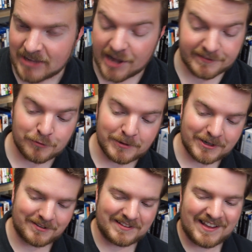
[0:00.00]
Oscar
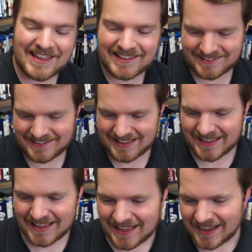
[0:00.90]
winners.
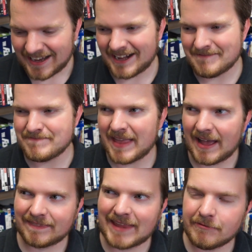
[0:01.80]

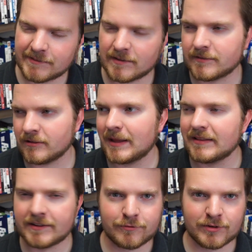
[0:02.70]
That was also on my
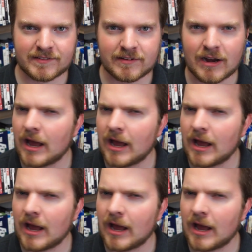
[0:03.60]
list for this year.